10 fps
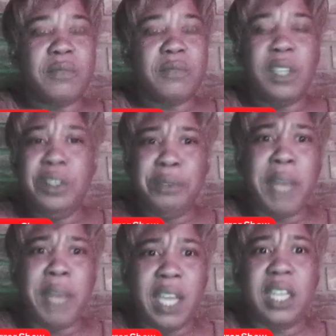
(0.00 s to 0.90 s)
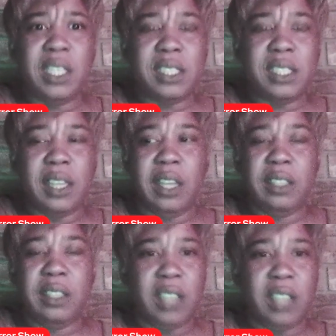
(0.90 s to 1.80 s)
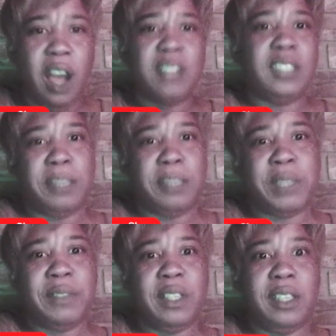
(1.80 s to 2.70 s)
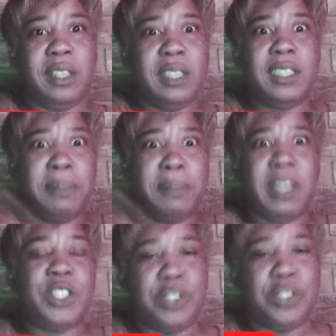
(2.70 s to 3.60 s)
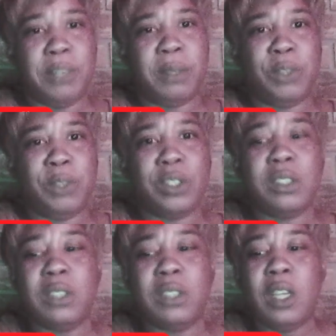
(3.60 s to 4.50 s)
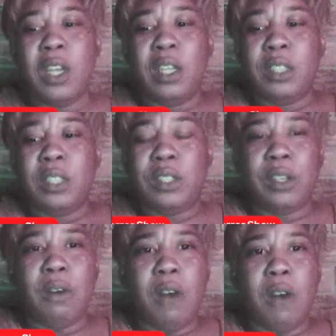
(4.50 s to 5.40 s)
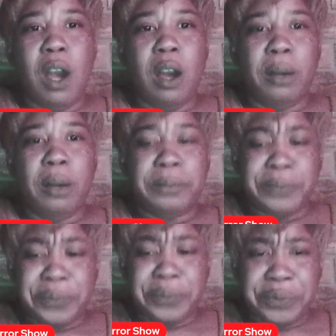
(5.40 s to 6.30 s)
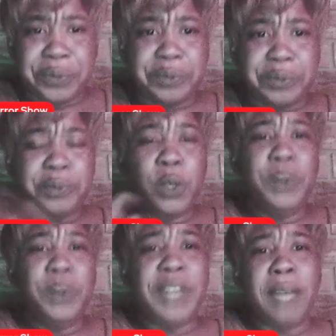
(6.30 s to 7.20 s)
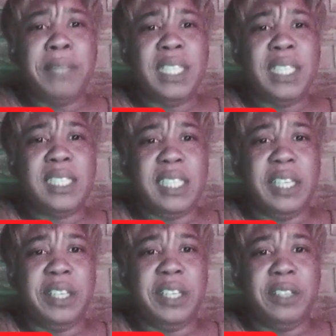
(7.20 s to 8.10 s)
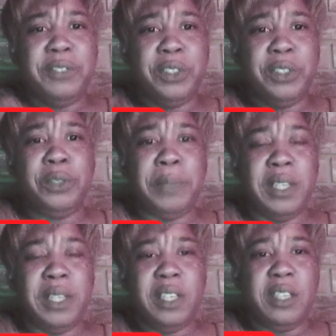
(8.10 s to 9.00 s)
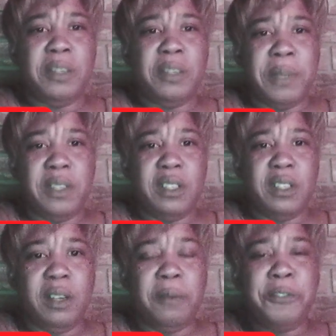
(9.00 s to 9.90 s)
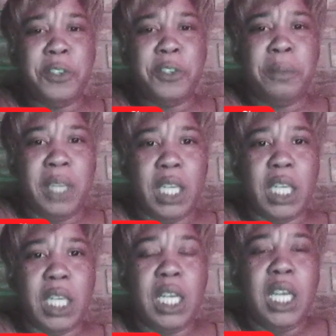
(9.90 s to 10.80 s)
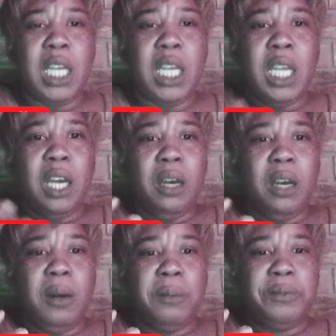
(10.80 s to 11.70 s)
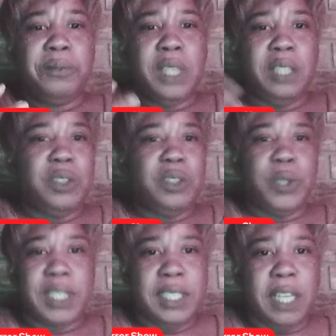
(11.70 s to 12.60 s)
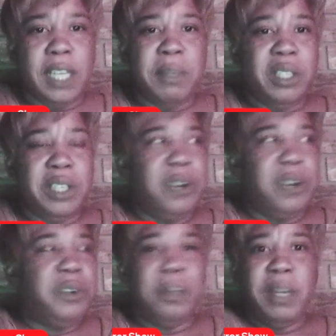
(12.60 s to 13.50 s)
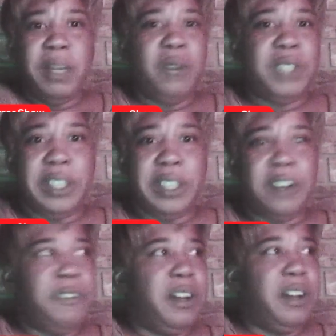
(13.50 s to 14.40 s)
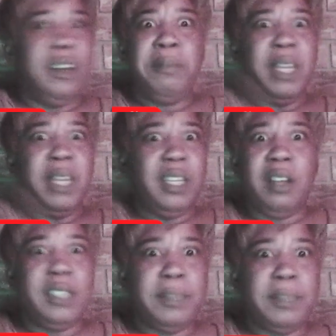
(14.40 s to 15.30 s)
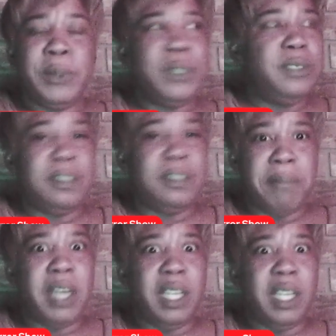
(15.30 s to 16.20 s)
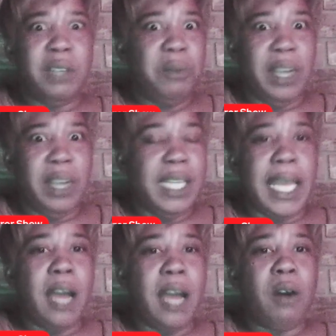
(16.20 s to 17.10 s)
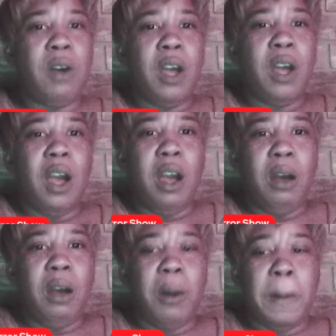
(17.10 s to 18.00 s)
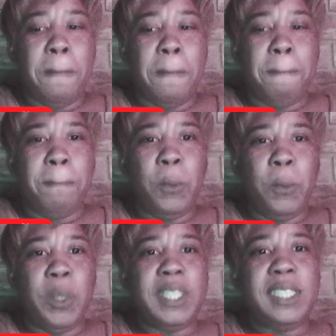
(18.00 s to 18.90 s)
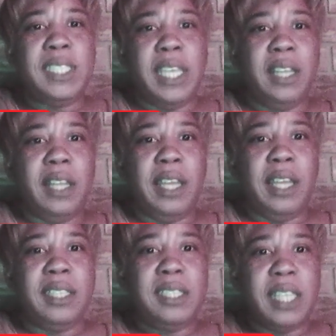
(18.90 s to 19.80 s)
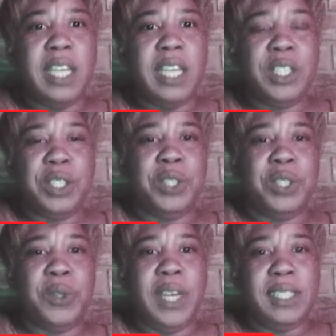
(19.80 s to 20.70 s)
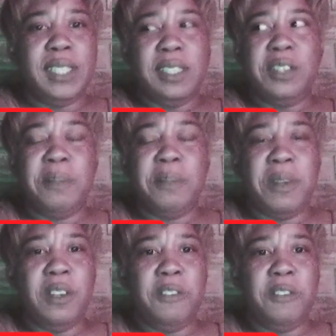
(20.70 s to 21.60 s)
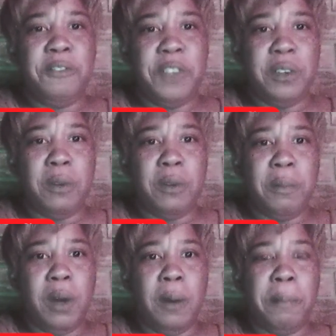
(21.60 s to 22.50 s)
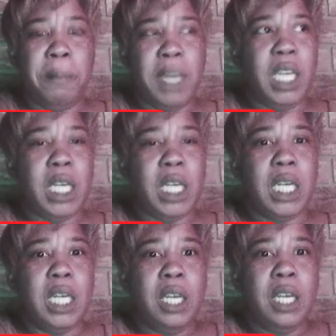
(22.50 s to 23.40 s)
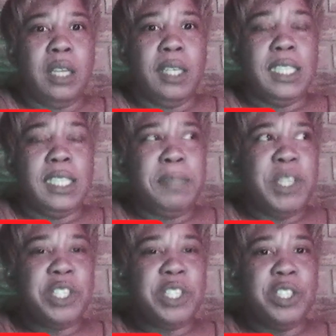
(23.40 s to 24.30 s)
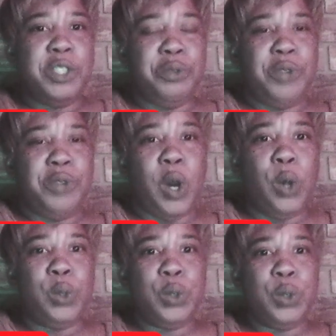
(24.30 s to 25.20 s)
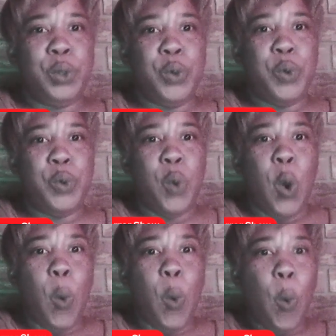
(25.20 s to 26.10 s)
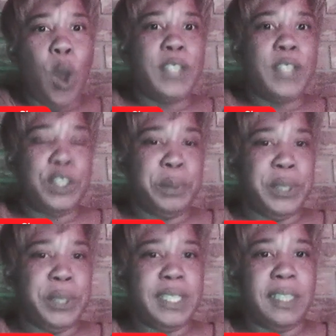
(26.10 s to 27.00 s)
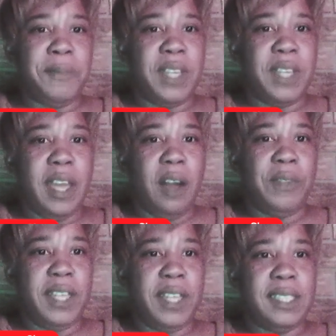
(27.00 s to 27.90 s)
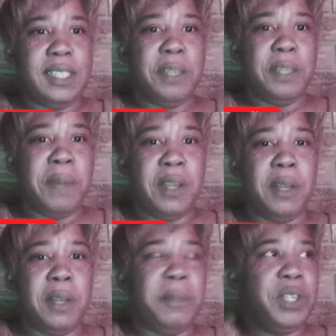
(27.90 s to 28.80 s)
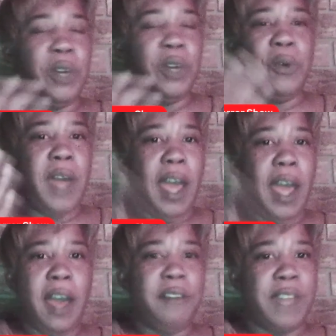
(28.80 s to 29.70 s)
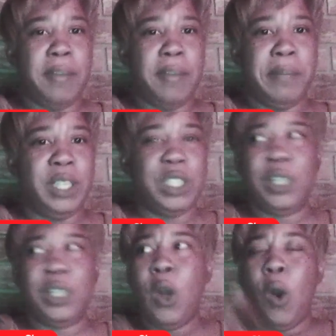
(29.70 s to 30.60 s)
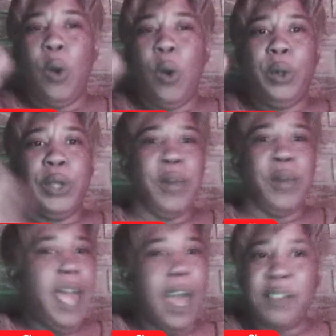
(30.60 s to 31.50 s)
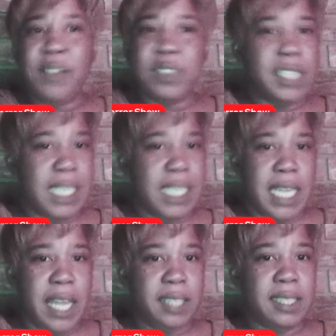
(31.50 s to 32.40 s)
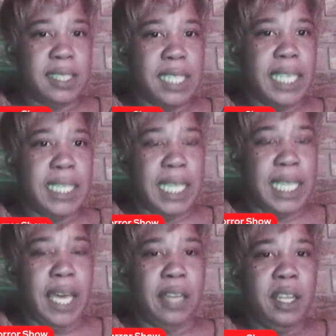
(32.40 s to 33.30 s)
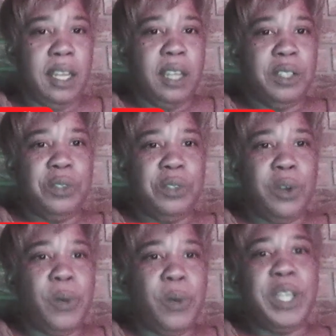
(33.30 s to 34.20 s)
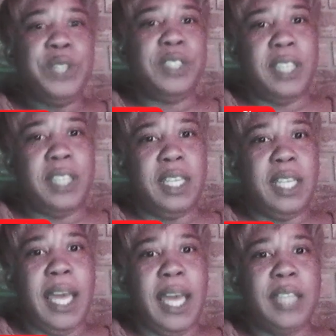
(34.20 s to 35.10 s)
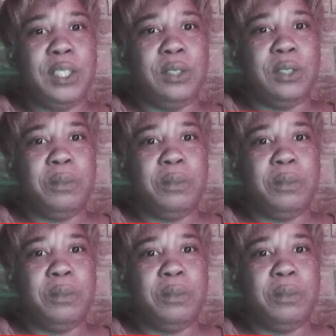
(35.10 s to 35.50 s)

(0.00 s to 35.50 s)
made his like the concept of it, and then just made his dream come true. So, with that being said, of you being an independent filmmaker, and of course Damien Leone coming out with Terrifier and making all this bukus of money right now. What does that like say to you as an independent film maker, especially to those who want to put something out that is independent but don't have that budget or don't have those connects like that? You know, what do you say to that to